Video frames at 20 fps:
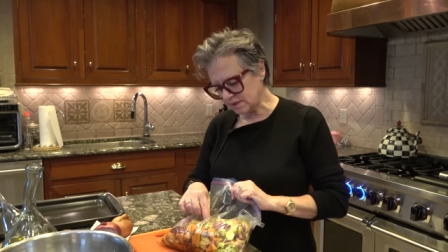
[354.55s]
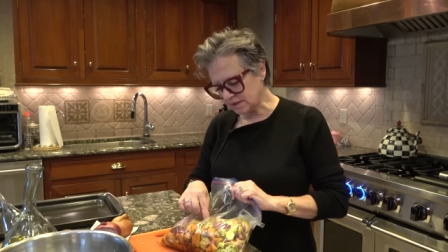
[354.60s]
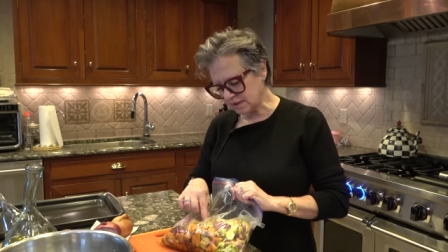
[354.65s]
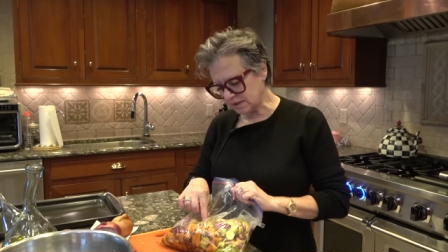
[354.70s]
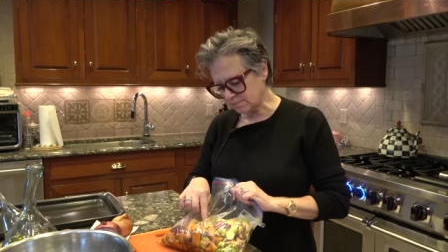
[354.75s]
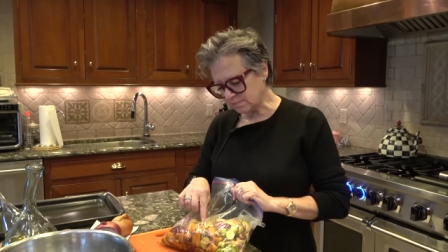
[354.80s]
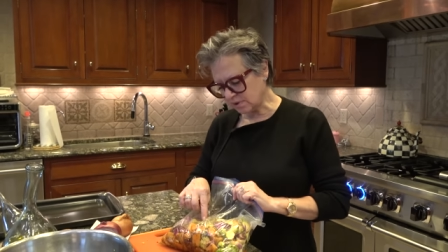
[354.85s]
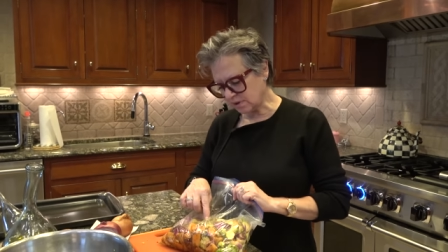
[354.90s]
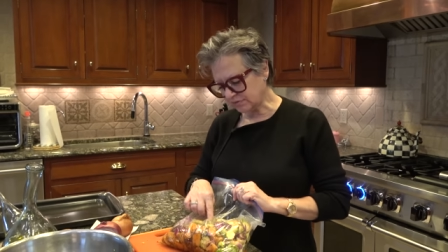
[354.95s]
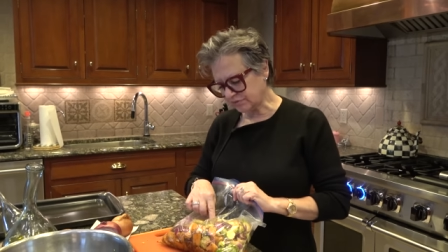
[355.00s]

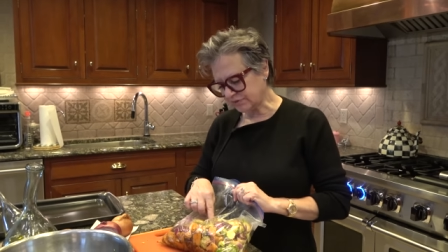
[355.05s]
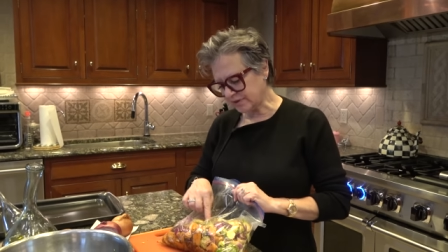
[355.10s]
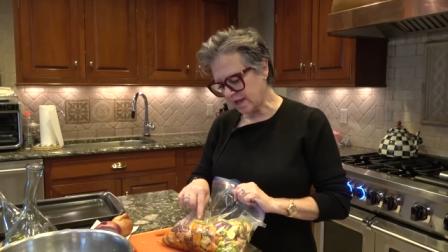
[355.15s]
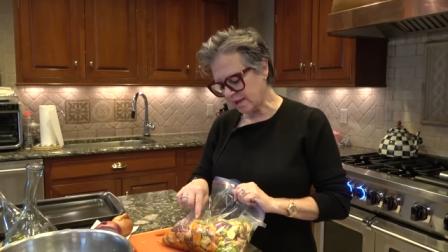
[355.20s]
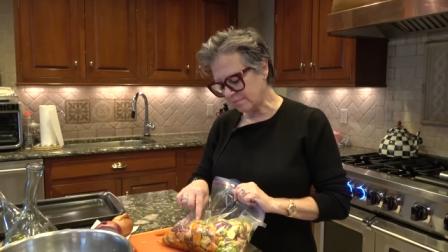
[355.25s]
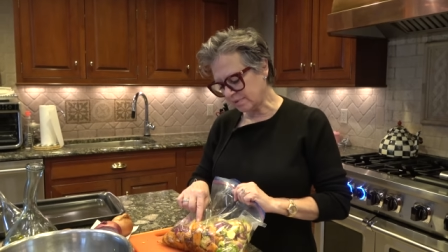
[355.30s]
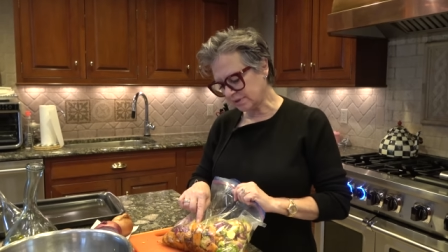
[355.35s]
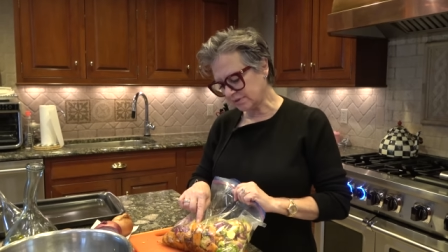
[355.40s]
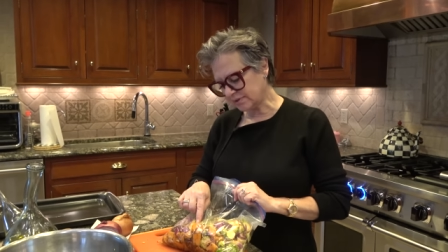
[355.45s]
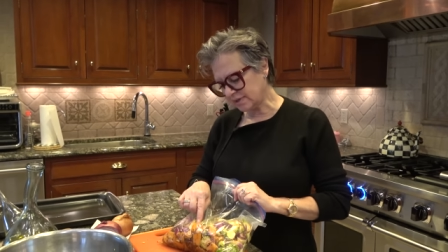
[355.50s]
the
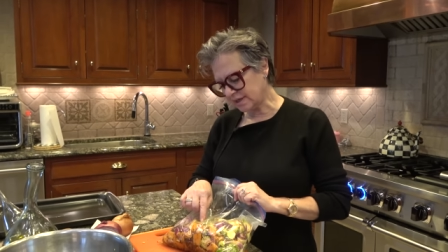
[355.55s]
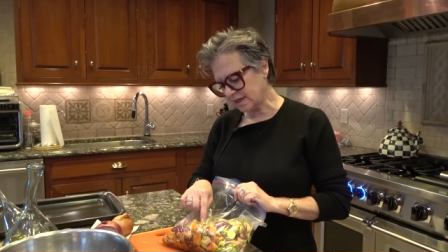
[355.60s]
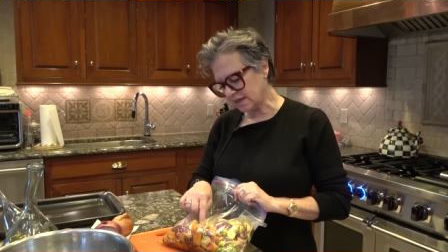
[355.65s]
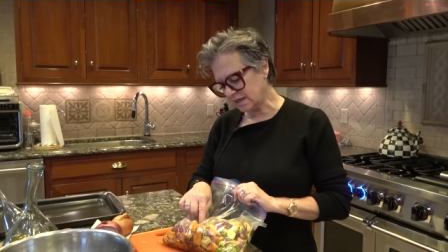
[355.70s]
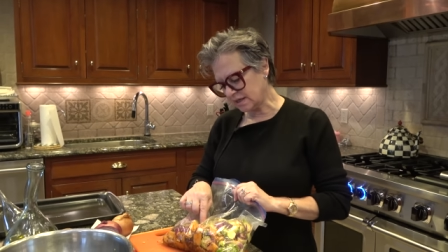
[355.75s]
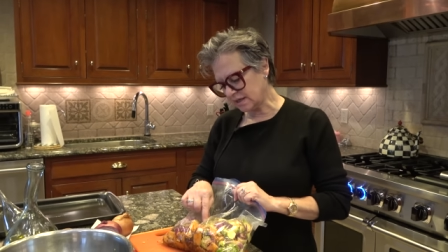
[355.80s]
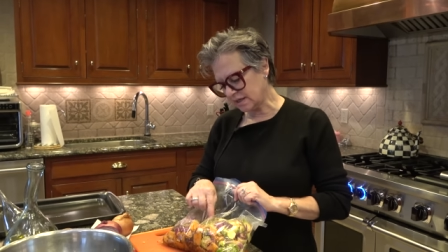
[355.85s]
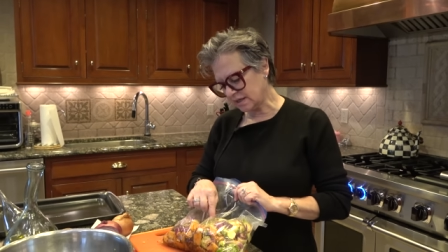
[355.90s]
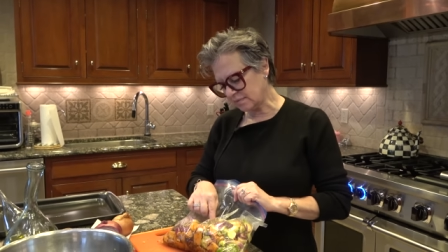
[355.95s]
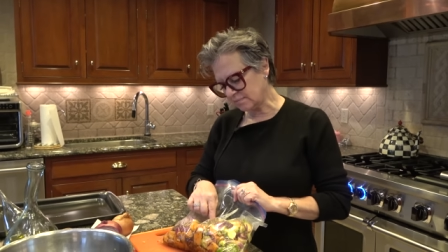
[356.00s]
balsamic to get
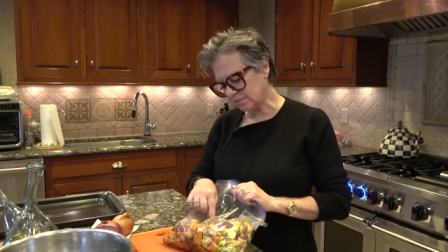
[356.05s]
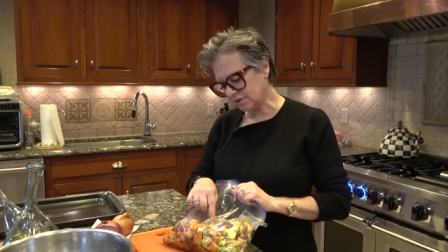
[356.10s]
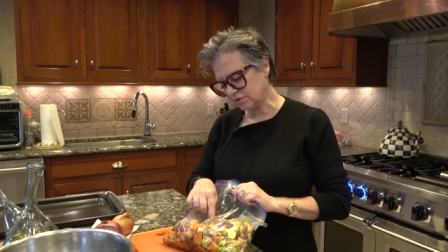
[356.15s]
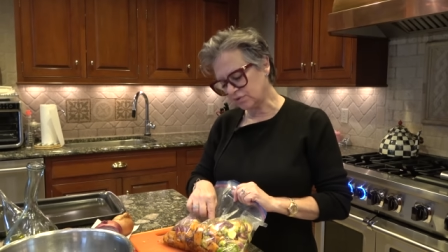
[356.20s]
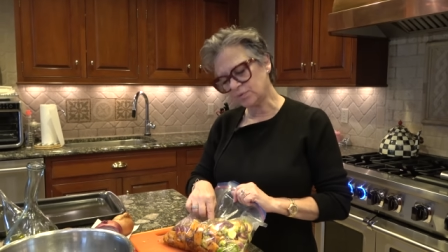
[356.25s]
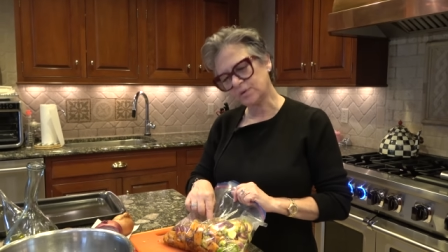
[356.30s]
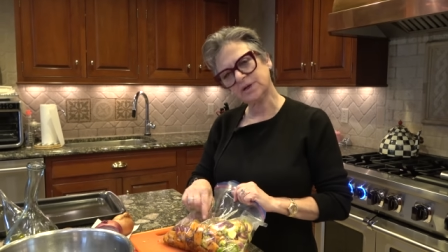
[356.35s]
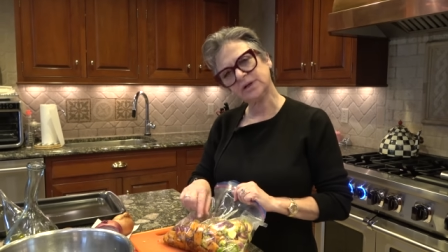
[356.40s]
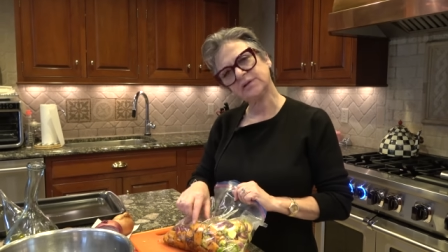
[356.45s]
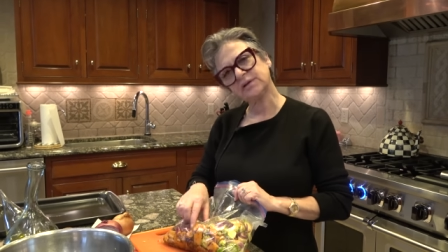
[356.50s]
it in
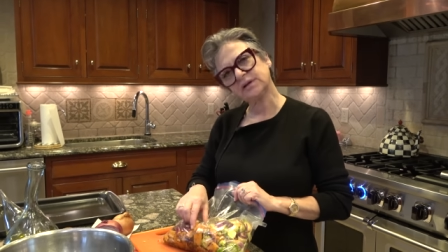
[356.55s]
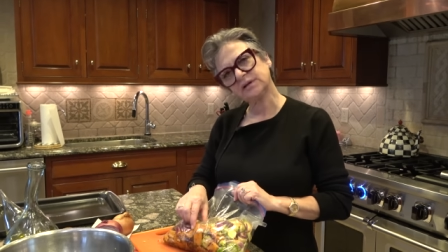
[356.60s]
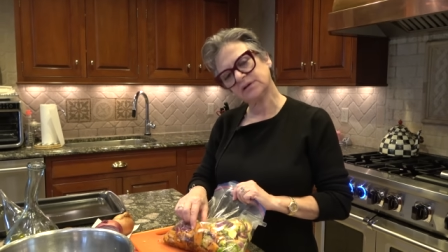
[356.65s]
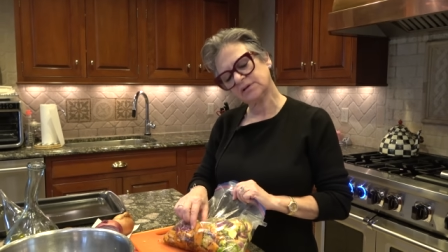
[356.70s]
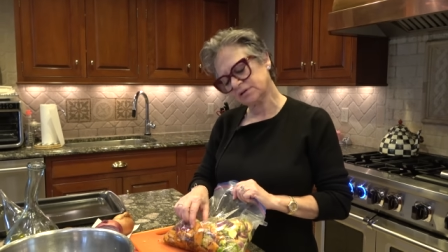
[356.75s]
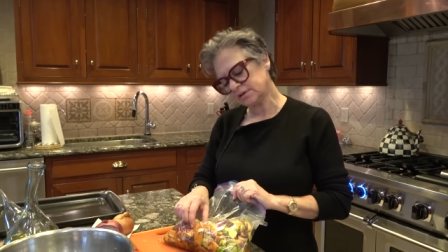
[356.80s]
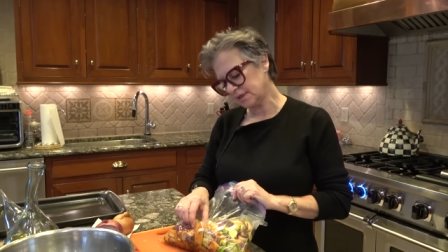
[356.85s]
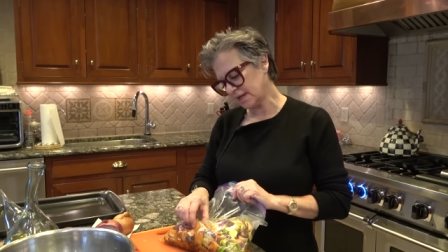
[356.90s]
between the little